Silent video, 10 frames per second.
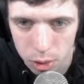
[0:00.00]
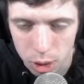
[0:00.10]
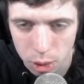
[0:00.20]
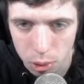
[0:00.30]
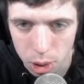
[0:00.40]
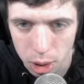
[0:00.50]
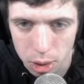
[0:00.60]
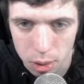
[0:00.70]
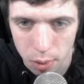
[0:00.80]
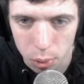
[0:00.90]
Click on it
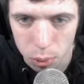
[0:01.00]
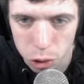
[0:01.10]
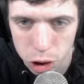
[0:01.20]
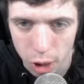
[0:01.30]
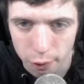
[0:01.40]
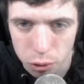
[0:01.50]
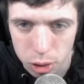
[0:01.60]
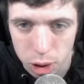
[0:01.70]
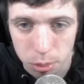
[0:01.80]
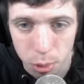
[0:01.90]
and hold shift so
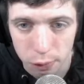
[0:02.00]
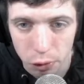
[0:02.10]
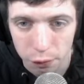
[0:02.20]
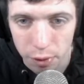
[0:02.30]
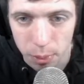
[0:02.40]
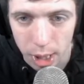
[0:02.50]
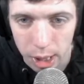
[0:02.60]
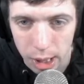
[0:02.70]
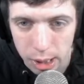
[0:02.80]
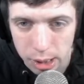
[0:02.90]
it doesn't move off the
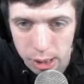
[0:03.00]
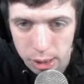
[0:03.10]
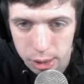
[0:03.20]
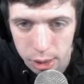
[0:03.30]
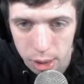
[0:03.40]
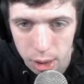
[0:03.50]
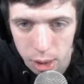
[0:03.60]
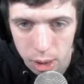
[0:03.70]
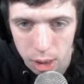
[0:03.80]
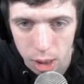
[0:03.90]
y-axis,
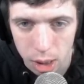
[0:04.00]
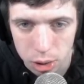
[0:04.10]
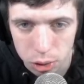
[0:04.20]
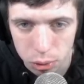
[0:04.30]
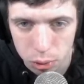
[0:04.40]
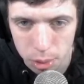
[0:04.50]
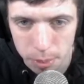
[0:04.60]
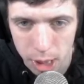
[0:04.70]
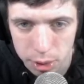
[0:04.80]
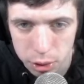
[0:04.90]
and scroll it
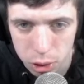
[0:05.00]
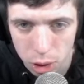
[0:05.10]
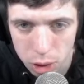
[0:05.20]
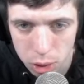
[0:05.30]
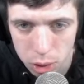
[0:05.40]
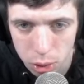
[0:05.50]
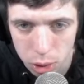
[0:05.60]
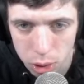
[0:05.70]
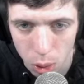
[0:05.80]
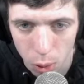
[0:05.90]
back just to
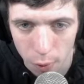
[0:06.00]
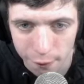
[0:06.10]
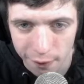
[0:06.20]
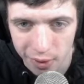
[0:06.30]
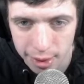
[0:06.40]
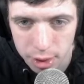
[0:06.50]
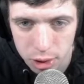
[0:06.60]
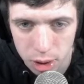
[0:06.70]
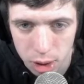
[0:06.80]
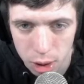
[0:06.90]
its off
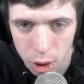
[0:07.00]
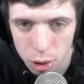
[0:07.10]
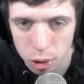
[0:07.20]
screen.